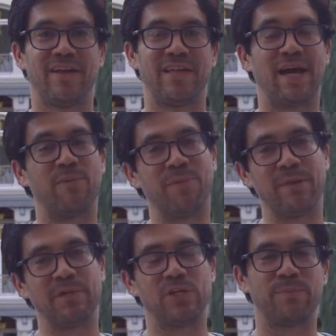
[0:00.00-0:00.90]
Now,
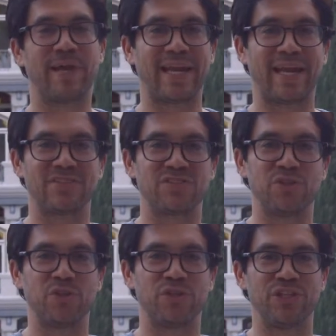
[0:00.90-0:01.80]
maybe you're a badass
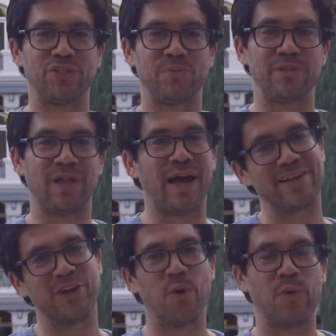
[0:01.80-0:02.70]
dude and you'd be like,
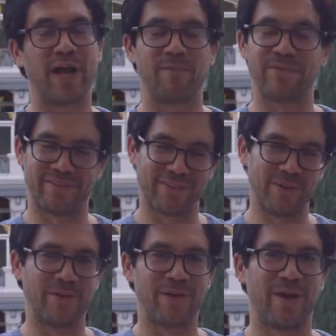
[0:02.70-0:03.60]
no way.
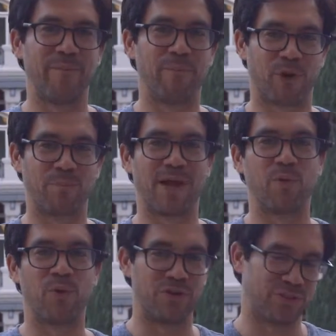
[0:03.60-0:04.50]
Mark my
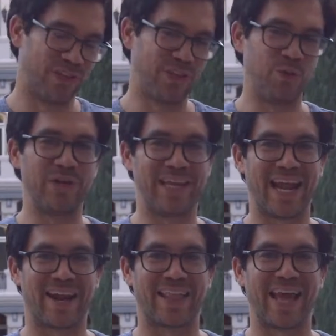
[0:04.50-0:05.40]
words, you would get
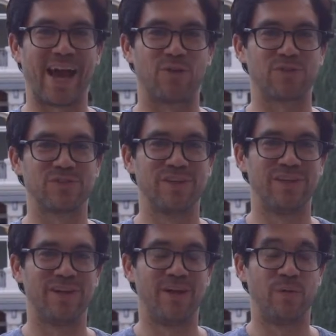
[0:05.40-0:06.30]
out of the house.
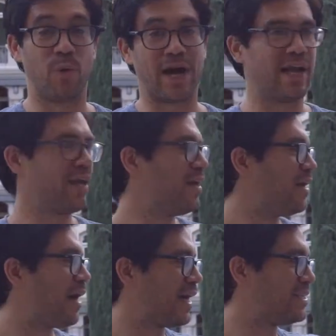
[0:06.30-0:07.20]
Why?
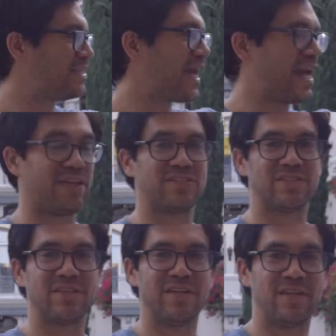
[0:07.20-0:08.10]
High
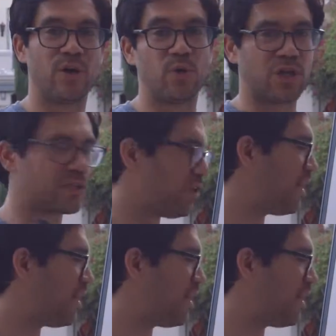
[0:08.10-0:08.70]
status. Oh, Dr.